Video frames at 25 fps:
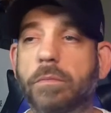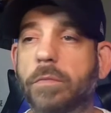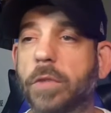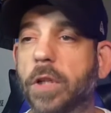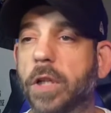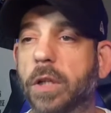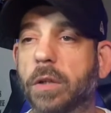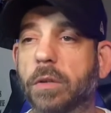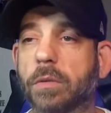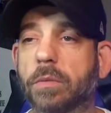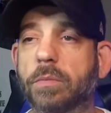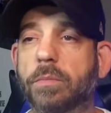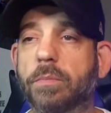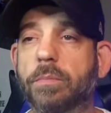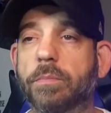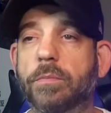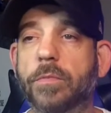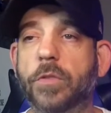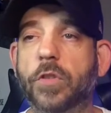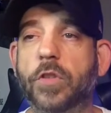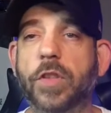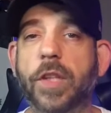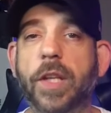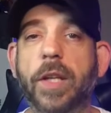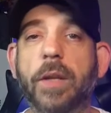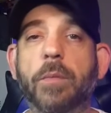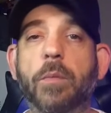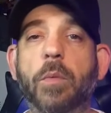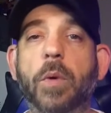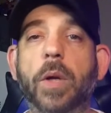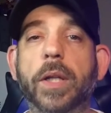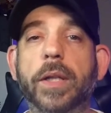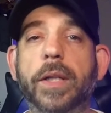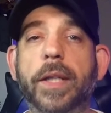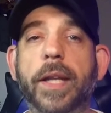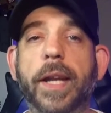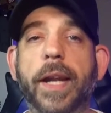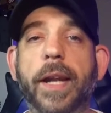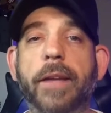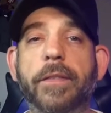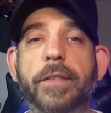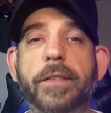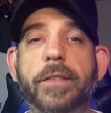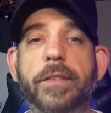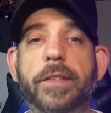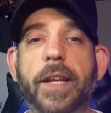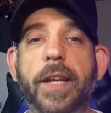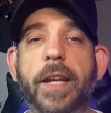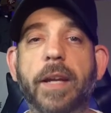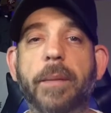you know, see what they have
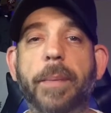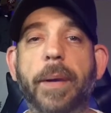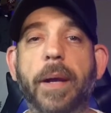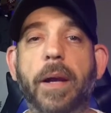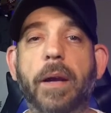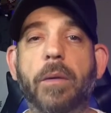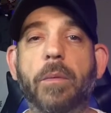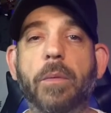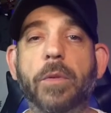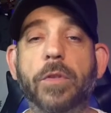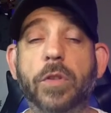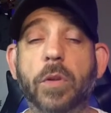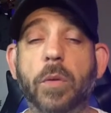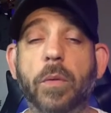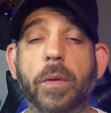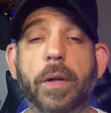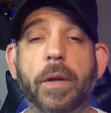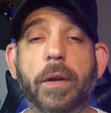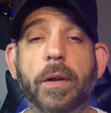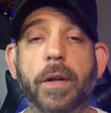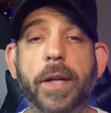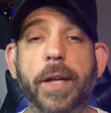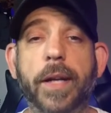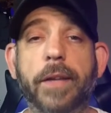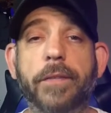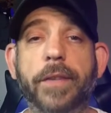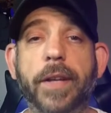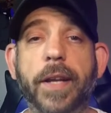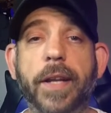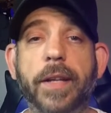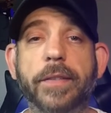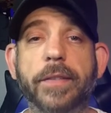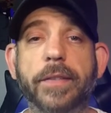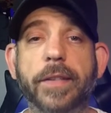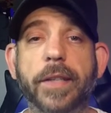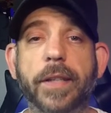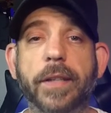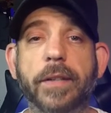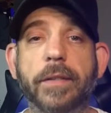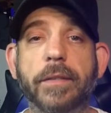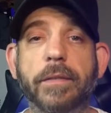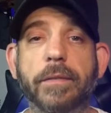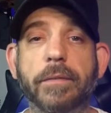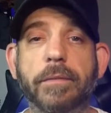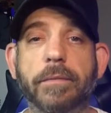to say about what's going on in Afghanistan.